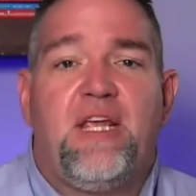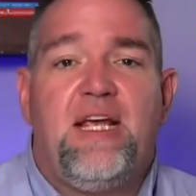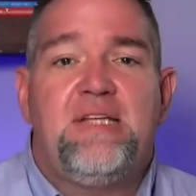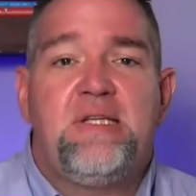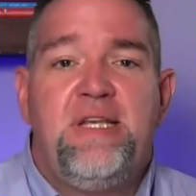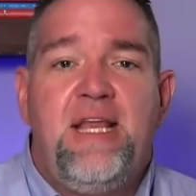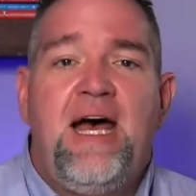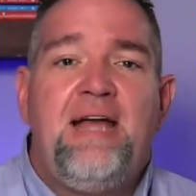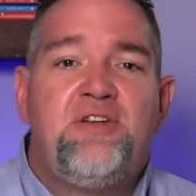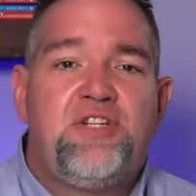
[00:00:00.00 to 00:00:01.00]
is
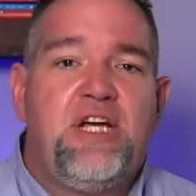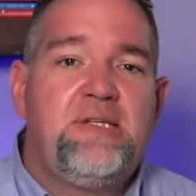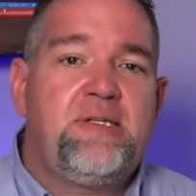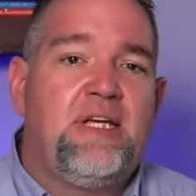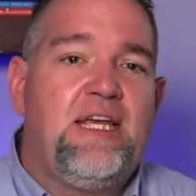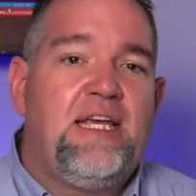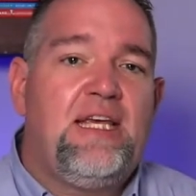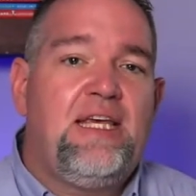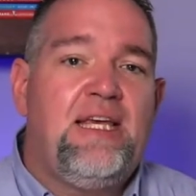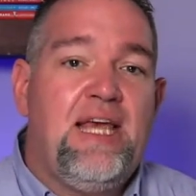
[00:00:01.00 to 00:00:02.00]
not just to
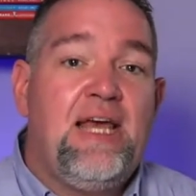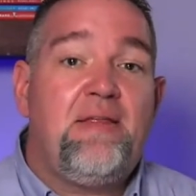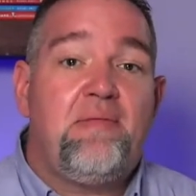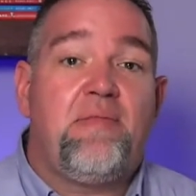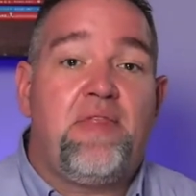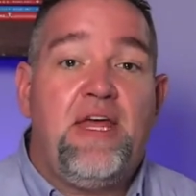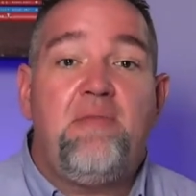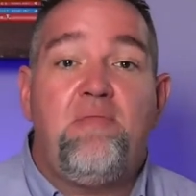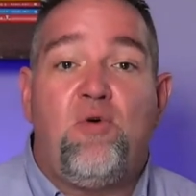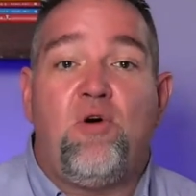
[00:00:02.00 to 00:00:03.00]
get
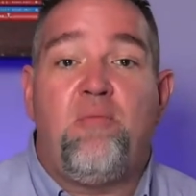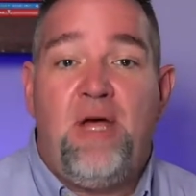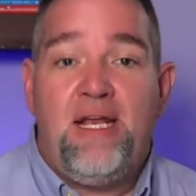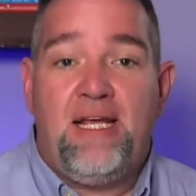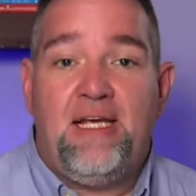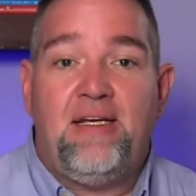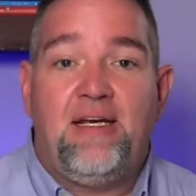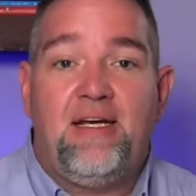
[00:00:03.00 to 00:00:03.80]
them more money,